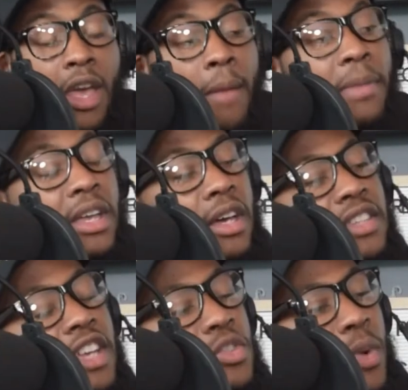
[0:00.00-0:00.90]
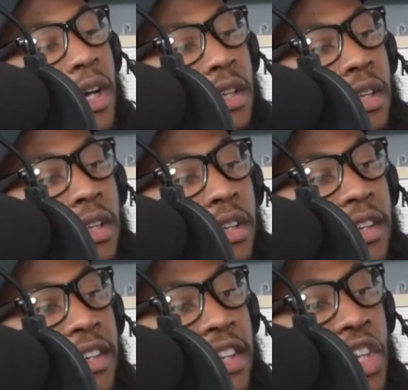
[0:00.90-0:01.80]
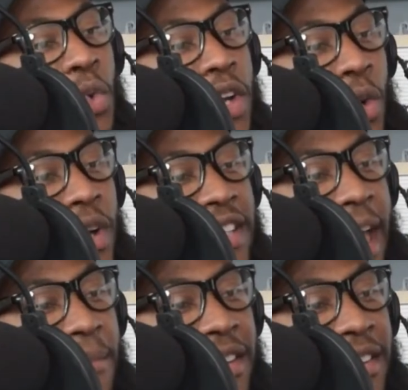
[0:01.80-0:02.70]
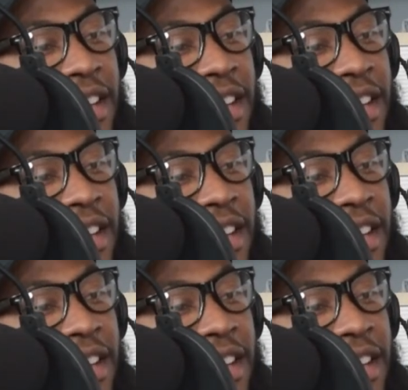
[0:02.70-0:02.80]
Because guess what? You wanna know what's happening?